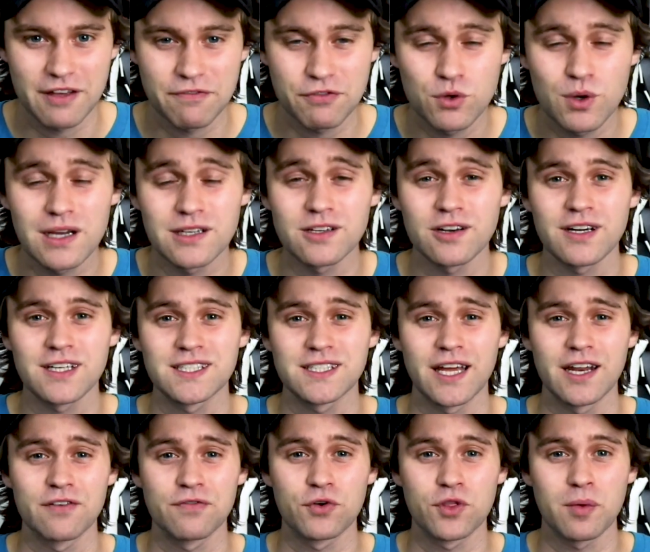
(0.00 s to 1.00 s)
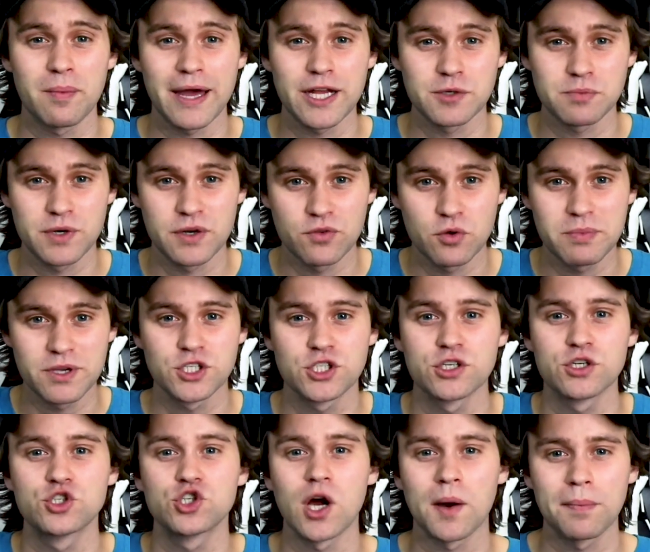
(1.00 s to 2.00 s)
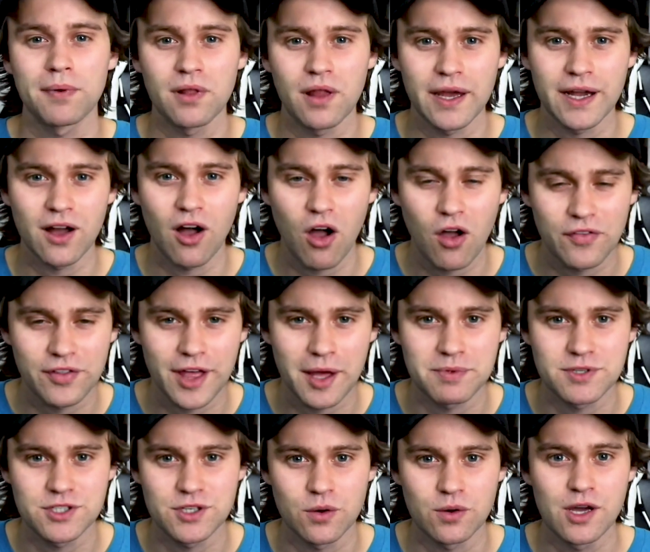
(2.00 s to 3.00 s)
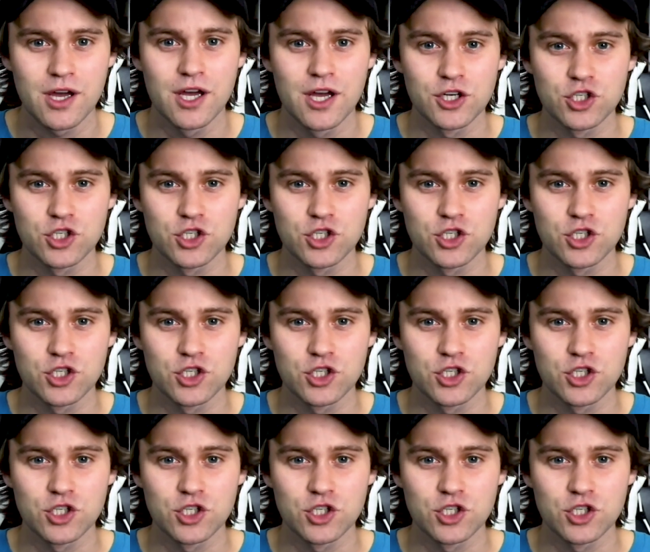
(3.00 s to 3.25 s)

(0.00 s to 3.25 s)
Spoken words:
If you guys are excited for the match preview, be sure to drop a like on the episode,